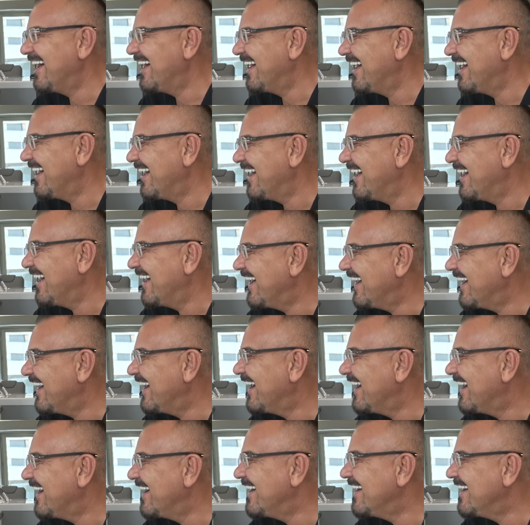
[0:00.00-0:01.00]

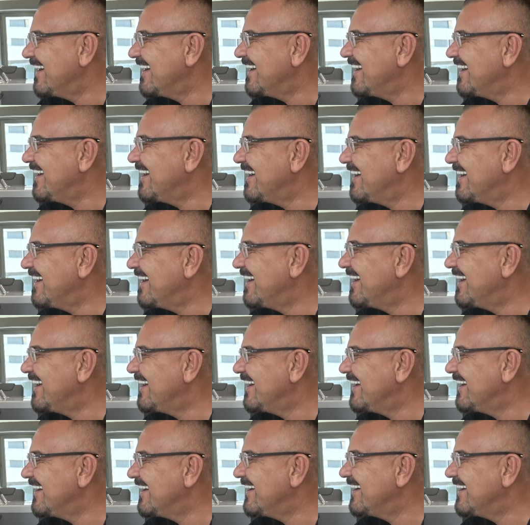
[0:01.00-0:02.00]

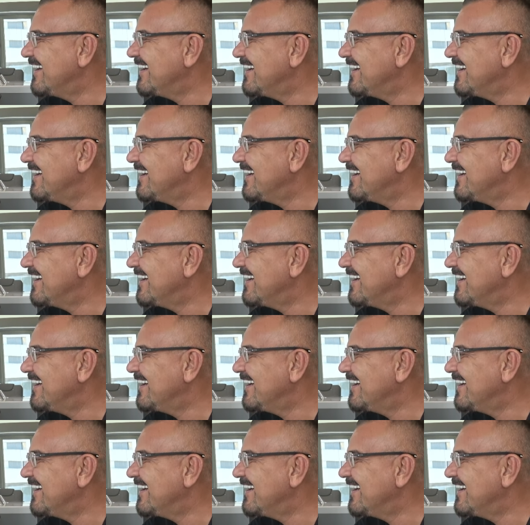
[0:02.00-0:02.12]
(not speaking)